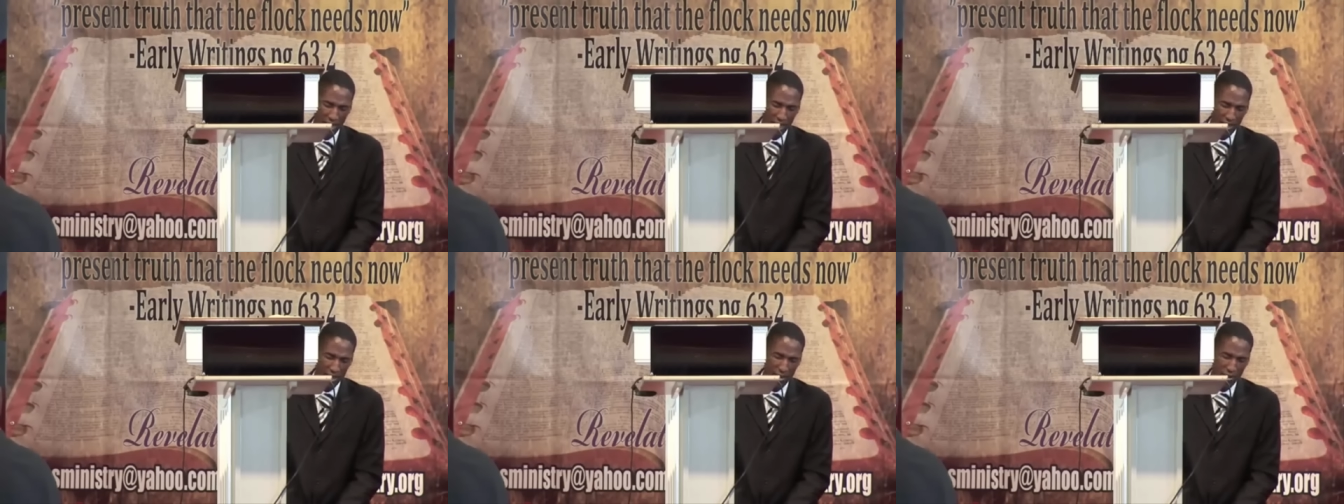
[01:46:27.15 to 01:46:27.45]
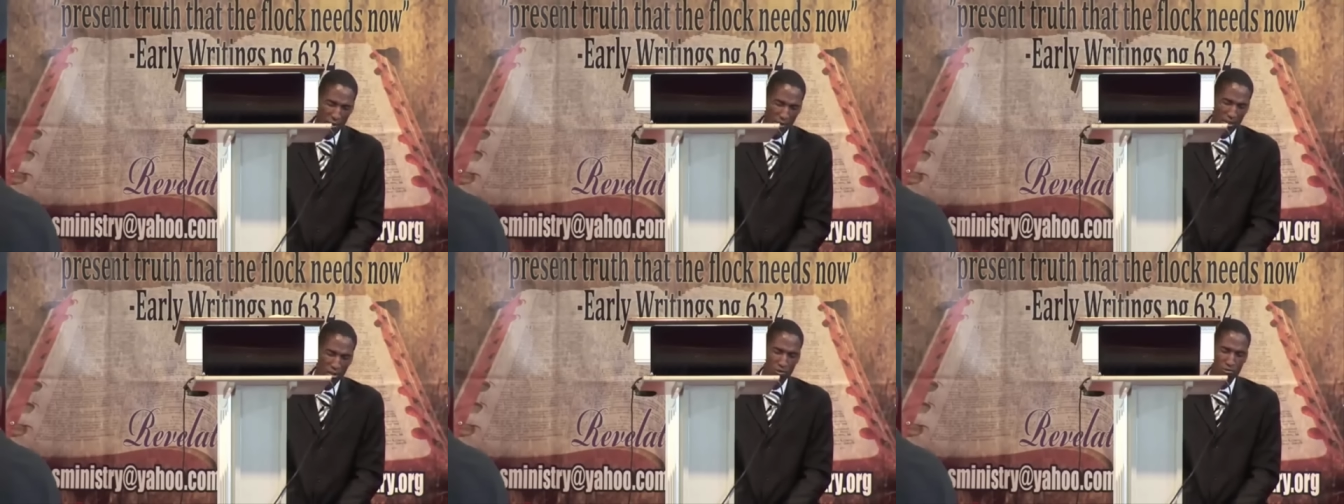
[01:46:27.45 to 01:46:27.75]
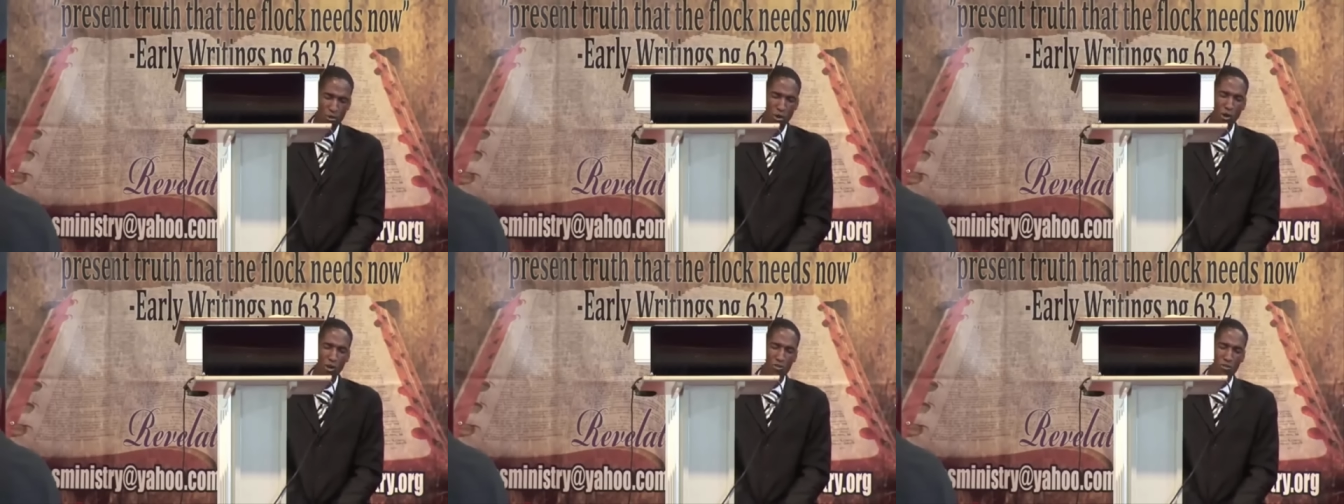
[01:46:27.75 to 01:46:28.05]
they're doing the
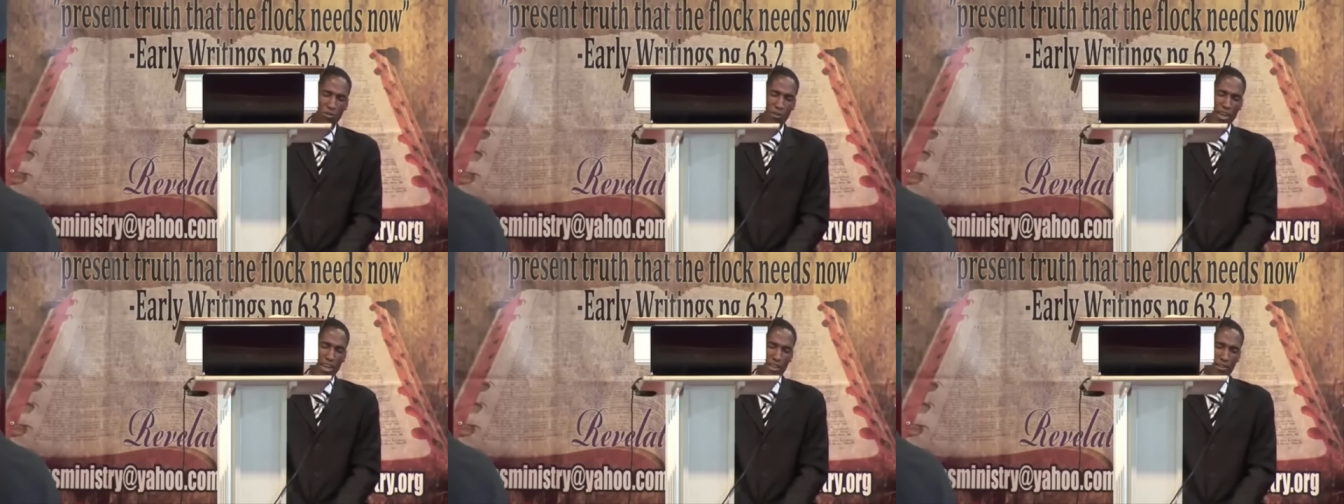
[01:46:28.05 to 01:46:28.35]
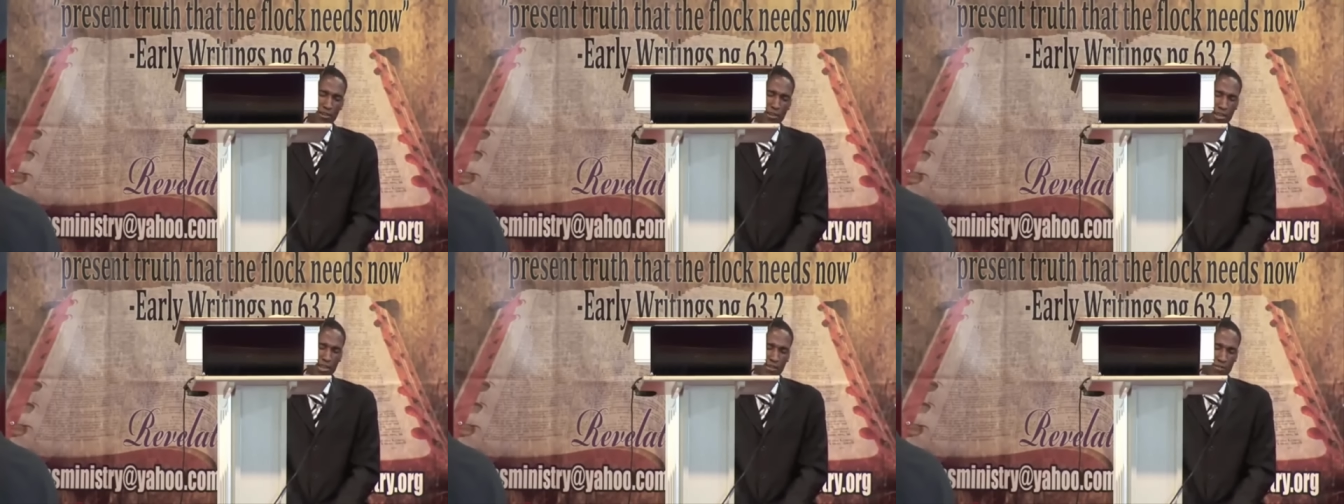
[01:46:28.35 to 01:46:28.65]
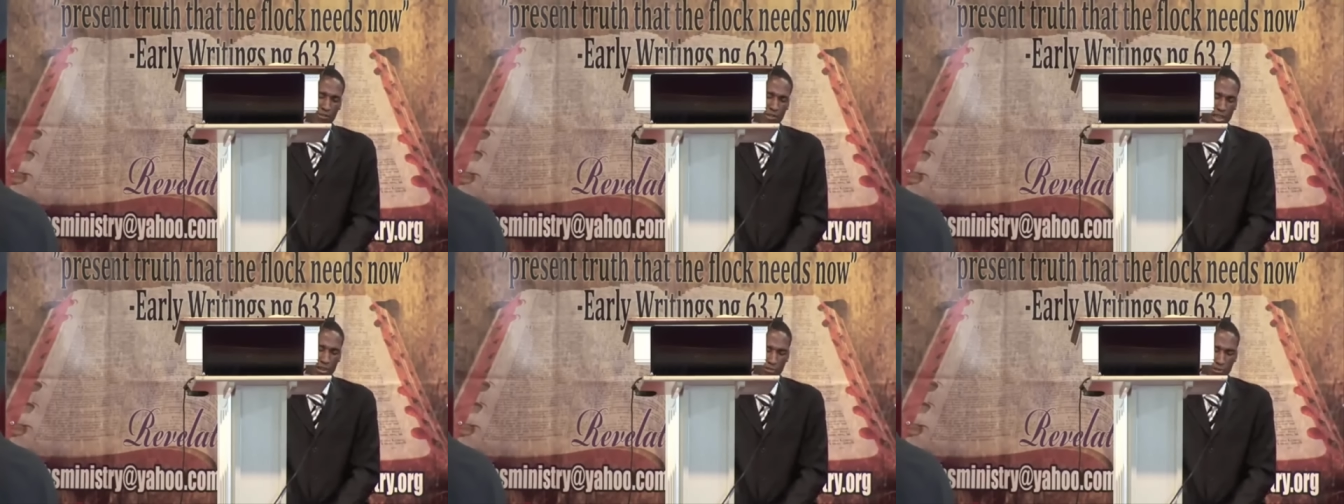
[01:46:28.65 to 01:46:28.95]
wrong thing
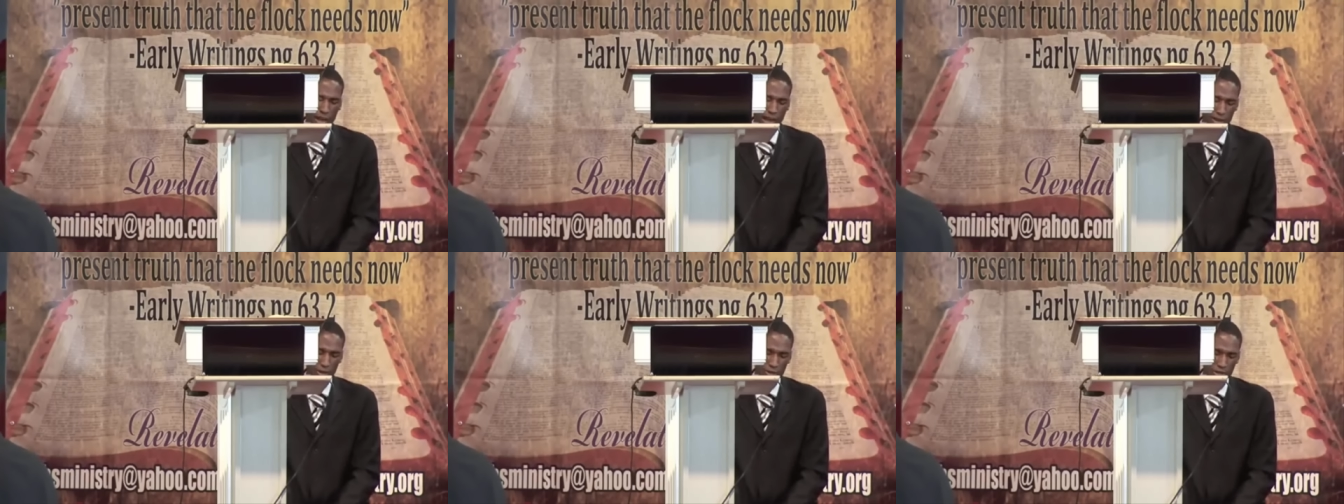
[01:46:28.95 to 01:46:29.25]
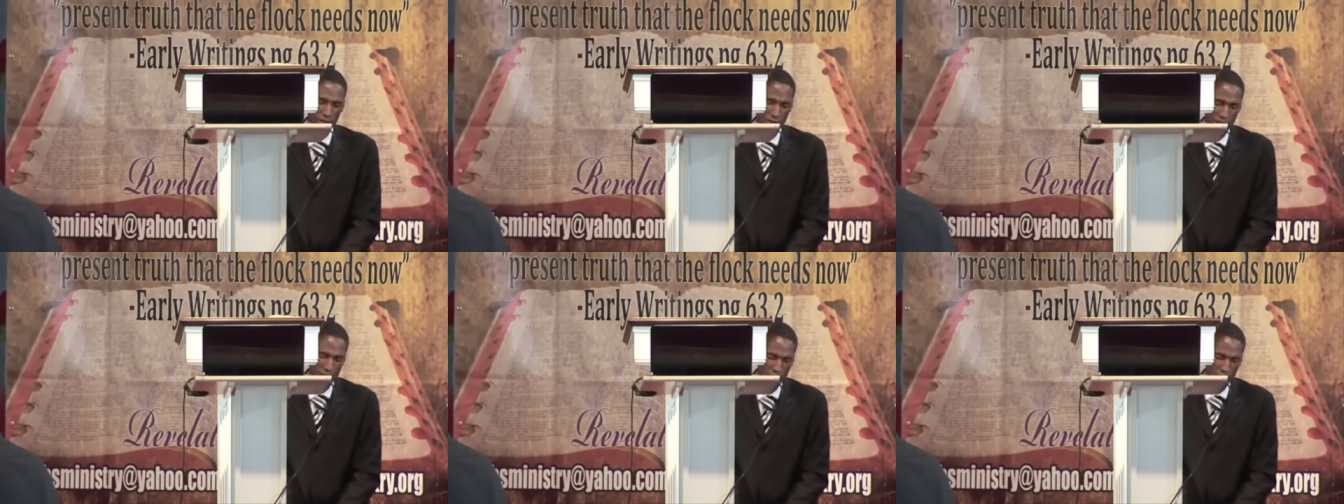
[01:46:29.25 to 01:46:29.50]
if they follow the